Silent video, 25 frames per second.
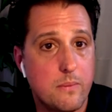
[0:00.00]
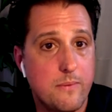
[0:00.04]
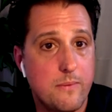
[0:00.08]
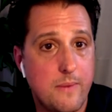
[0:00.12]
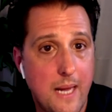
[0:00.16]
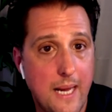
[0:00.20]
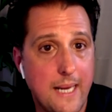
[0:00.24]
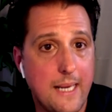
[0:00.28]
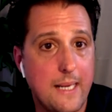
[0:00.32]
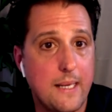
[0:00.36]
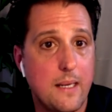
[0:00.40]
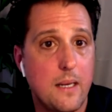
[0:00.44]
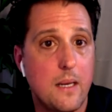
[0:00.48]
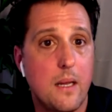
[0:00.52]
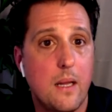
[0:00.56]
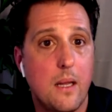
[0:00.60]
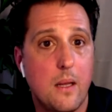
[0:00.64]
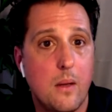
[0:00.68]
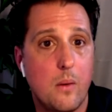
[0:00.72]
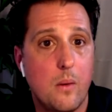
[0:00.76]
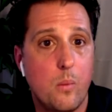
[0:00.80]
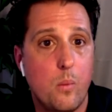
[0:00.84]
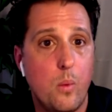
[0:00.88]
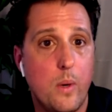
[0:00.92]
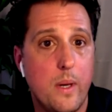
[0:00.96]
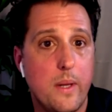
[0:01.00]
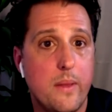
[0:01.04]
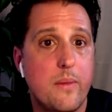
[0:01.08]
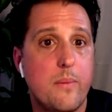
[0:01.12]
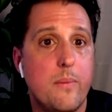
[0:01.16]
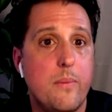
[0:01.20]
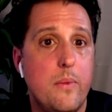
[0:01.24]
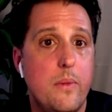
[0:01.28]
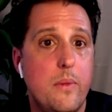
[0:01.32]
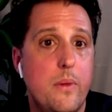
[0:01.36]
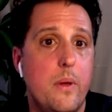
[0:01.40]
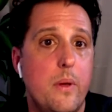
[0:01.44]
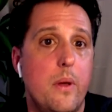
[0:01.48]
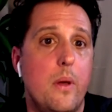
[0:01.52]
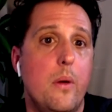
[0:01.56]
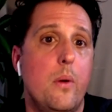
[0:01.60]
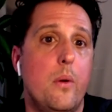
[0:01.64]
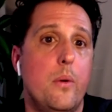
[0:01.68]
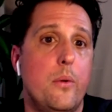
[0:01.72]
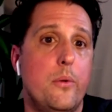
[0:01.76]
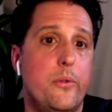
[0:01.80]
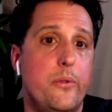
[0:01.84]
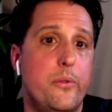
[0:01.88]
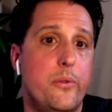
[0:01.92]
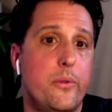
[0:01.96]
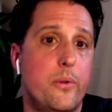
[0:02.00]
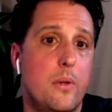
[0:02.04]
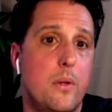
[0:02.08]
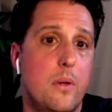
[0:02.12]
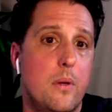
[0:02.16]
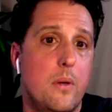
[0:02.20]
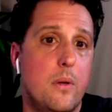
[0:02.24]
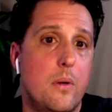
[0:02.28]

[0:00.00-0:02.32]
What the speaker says: fight with those